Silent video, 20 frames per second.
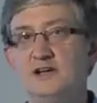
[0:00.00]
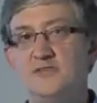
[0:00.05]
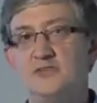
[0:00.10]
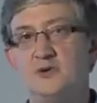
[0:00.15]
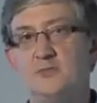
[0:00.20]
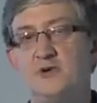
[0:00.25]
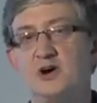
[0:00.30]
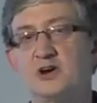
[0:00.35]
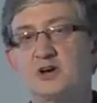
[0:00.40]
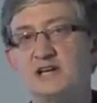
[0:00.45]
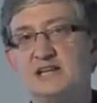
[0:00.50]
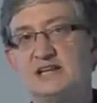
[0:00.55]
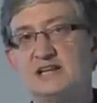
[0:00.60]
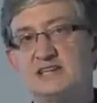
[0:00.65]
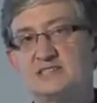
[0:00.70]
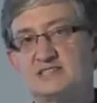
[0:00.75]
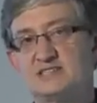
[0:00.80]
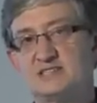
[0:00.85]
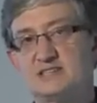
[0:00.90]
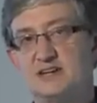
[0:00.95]
the market
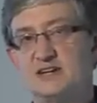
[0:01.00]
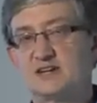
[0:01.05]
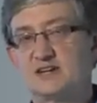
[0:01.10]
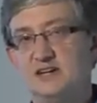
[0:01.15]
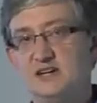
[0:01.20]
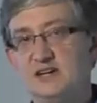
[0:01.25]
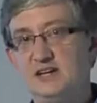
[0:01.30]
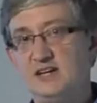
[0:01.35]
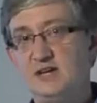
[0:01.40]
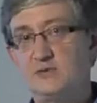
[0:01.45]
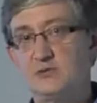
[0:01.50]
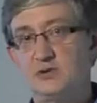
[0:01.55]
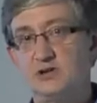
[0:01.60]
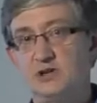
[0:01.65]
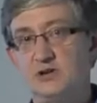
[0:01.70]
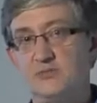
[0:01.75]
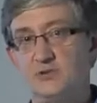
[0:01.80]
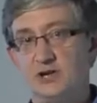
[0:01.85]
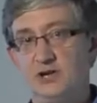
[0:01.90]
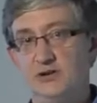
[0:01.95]
gets stuck in an
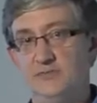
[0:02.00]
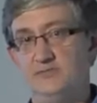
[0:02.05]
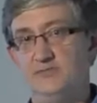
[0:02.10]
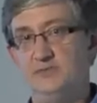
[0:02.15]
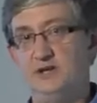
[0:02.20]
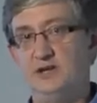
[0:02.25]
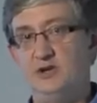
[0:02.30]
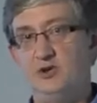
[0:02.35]
equilibrium